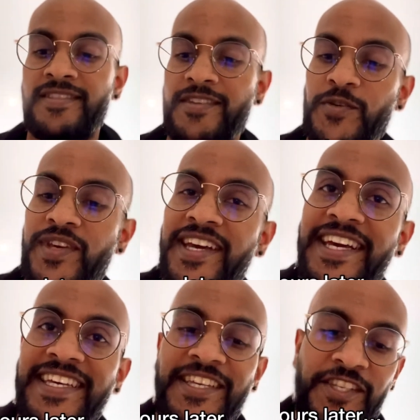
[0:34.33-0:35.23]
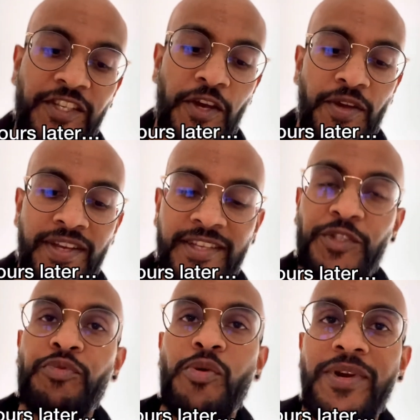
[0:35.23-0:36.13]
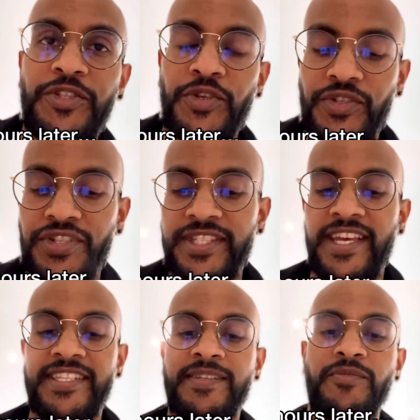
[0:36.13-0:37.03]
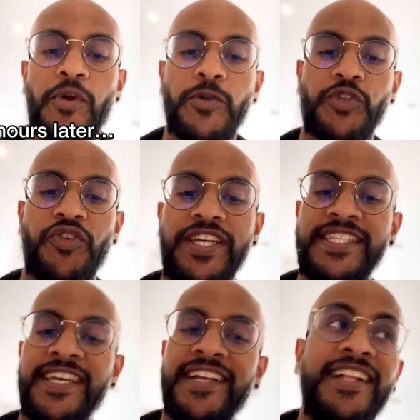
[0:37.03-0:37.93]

Okay, so just put my shoes on to get some groceries.